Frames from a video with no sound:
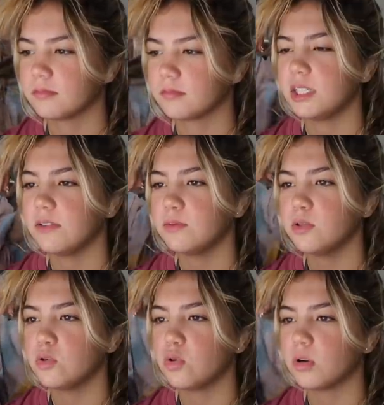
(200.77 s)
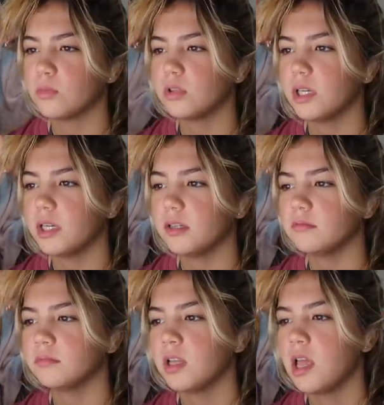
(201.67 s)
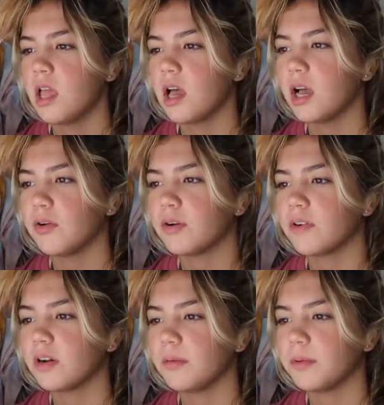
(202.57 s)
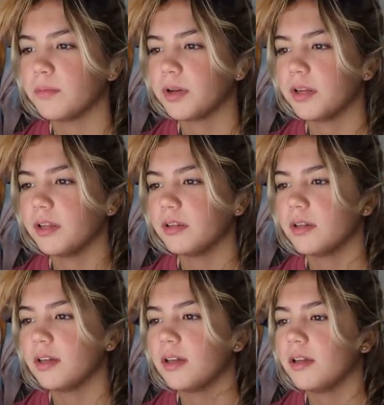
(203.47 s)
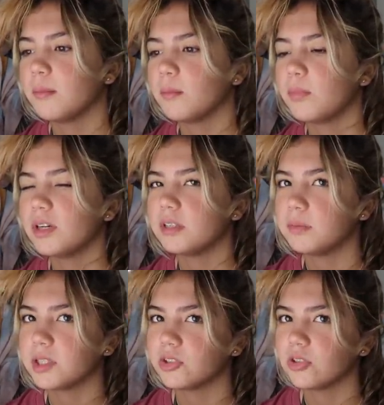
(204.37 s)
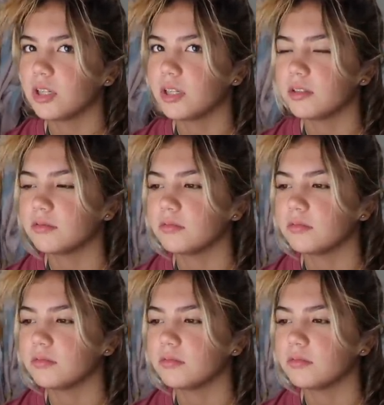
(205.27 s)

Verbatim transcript: See, that was a normal day. I would have already been ready, but it's picture day.